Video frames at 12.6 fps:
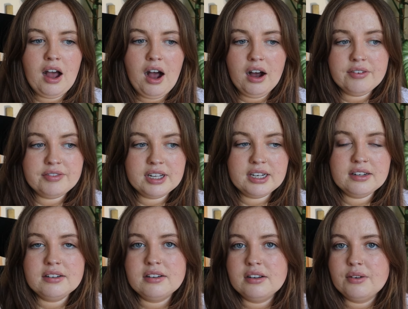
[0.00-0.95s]

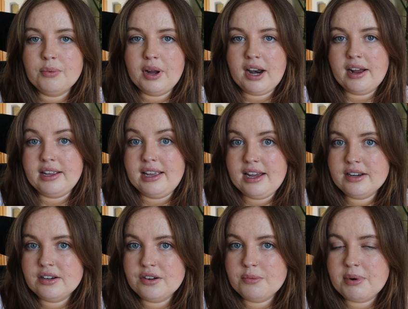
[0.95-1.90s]
Often when I
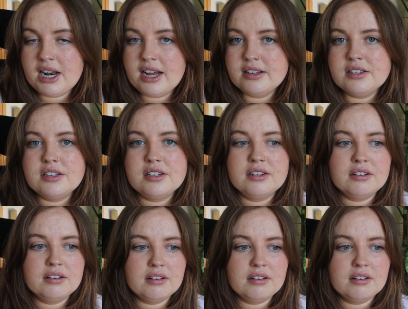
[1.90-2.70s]
get a new plant,